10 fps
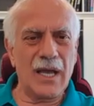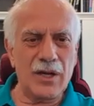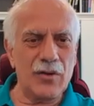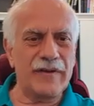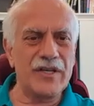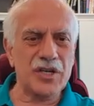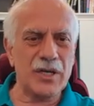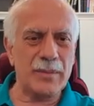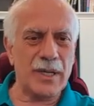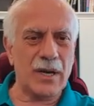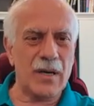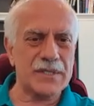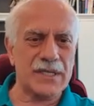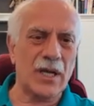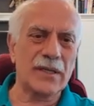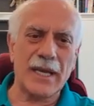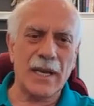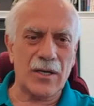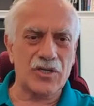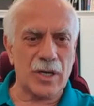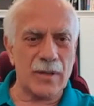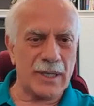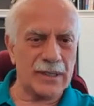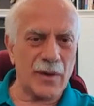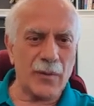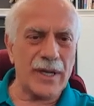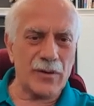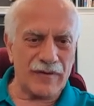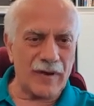Innovation becomes not a luxury, but a way of